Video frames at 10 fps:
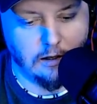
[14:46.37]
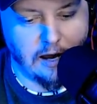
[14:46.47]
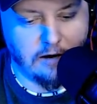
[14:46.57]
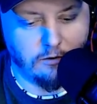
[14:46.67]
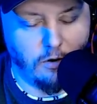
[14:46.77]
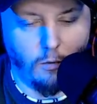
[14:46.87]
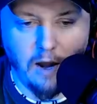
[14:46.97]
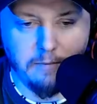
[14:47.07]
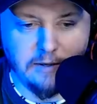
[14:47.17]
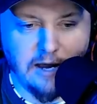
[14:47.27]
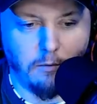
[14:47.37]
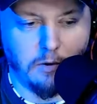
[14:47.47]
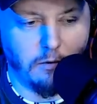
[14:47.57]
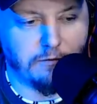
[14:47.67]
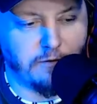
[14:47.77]
I don't know why, but yeah, we
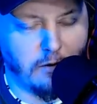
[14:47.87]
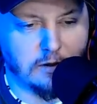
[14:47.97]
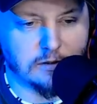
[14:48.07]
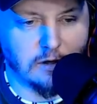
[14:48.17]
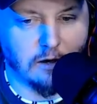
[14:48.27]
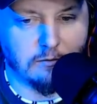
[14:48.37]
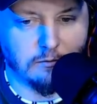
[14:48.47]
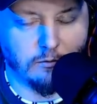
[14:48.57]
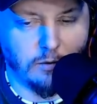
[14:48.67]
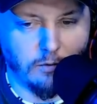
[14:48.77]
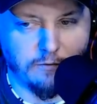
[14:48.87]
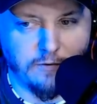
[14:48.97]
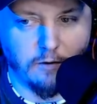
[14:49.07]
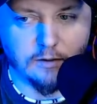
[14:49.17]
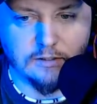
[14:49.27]
were focused
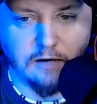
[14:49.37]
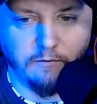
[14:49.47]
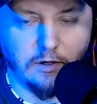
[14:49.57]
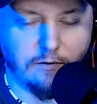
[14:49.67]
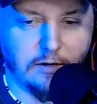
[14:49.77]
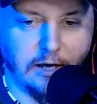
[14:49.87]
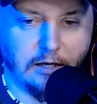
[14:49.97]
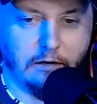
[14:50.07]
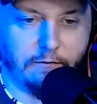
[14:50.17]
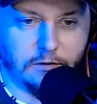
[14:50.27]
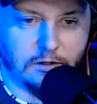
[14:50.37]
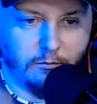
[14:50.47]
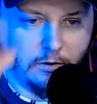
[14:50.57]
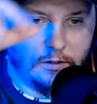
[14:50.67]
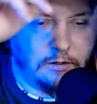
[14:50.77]
heavily on the negative for
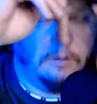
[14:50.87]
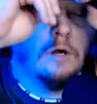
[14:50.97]
some reason,